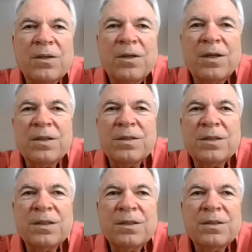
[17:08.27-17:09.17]
heart
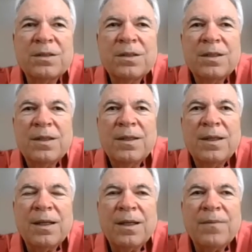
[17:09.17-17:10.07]
disease.
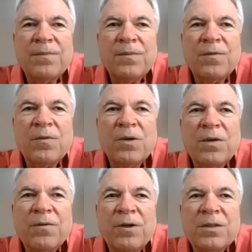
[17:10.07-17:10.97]

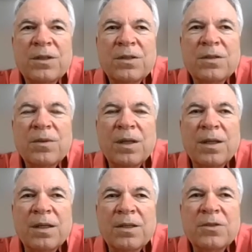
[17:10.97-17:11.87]
For instance,
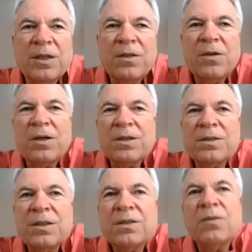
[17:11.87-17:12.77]
congenital heart
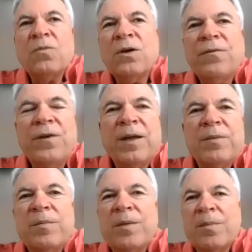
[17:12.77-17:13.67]
disease in one
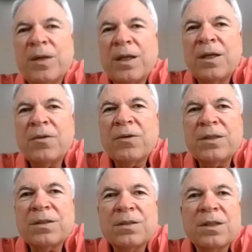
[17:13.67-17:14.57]
family member
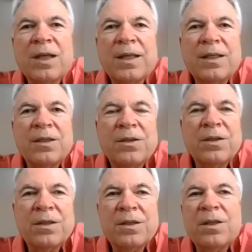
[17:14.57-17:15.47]
increases the likelihood
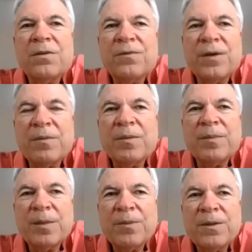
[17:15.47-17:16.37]
in another family
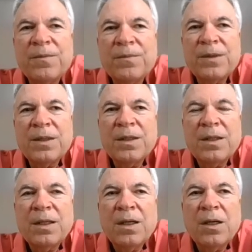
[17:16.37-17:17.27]
member.
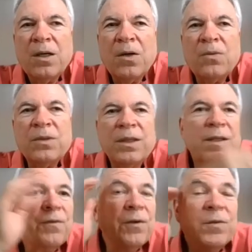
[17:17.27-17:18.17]

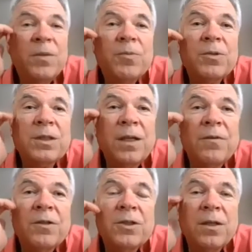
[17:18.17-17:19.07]
Only 15%
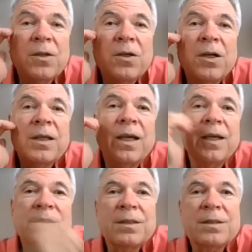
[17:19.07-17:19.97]
of congenital heart
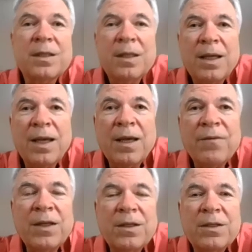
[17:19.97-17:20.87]
cases have
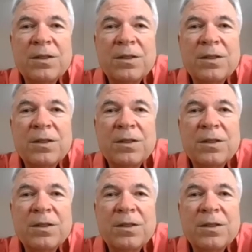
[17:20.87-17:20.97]
a